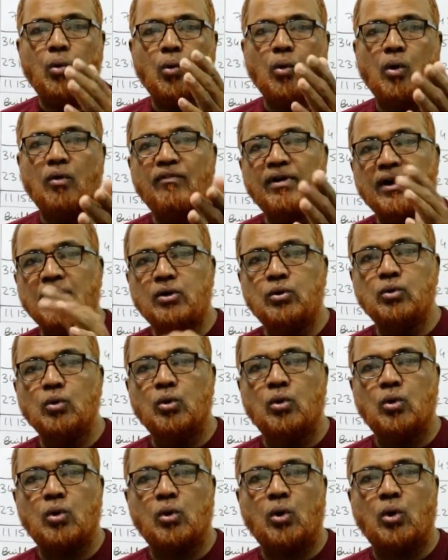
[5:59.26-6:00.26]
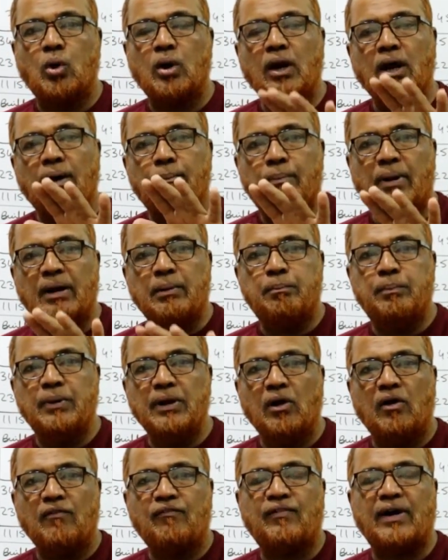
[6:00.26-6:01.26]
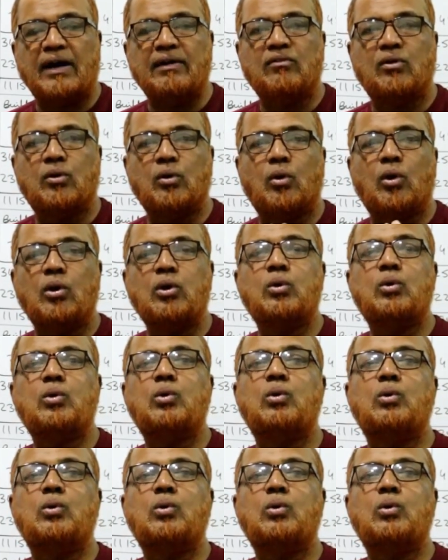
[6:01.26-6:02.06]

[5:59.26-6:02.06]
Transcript: over 2 crore but below 5 crore,